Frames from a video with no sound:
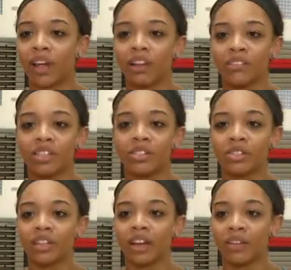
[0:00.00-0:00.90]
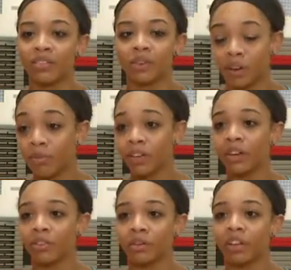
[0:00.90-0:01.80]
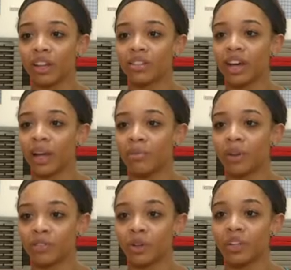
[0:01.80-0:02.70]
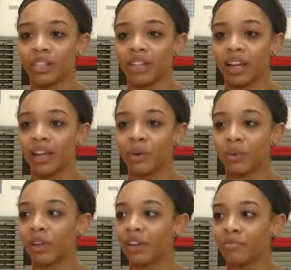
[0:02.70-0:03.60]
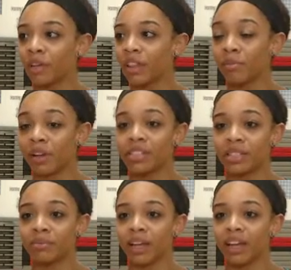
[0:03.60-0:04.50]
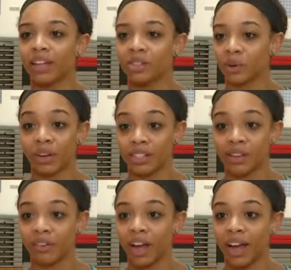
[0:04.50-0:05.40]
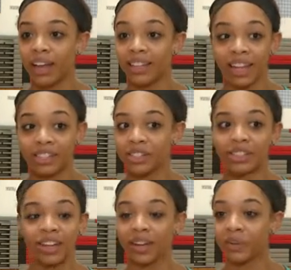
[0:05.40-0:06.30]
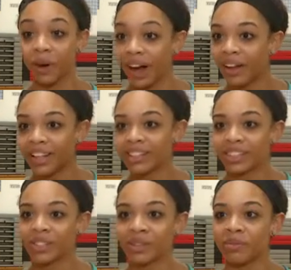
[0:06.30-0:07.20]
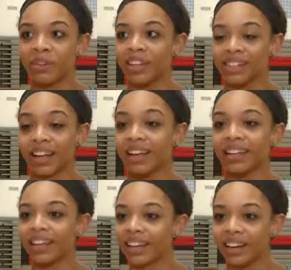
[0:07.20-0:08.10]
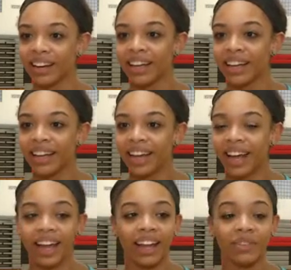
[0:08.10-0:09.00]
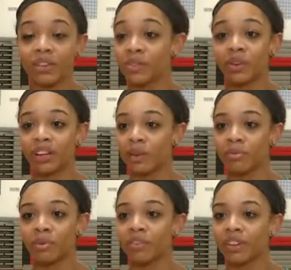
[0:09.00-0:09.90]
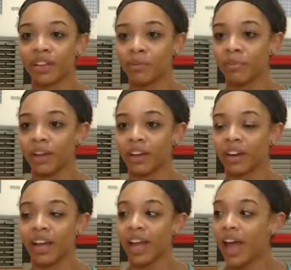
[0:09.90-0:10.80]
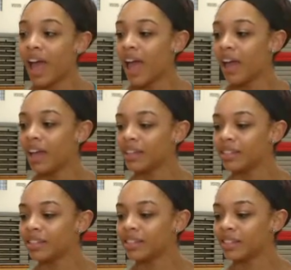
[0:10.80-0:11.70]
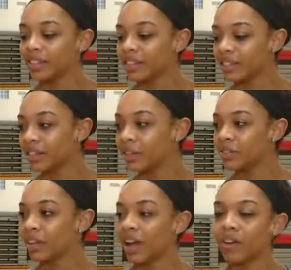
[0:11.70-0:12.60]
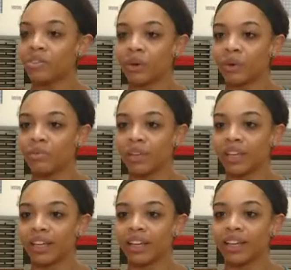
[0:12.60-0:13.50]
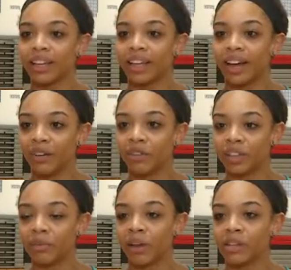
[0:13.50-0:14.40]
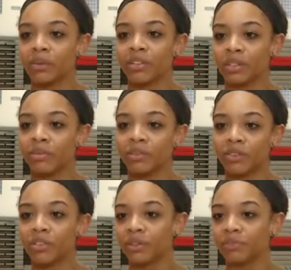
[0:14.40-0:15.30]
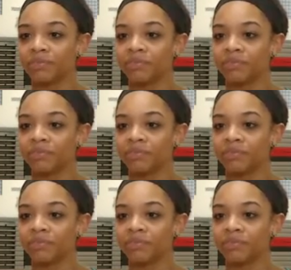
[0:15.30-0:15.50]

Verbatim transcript: lot of teachers have, who have been here for a really long time have told us that we have been the best team that Shorewood has ever had, and that's just like, wow, that's extremely exciting to hear. And we just want to keep improving and get better and continue to have Shorewood be a really good basketball team in the future.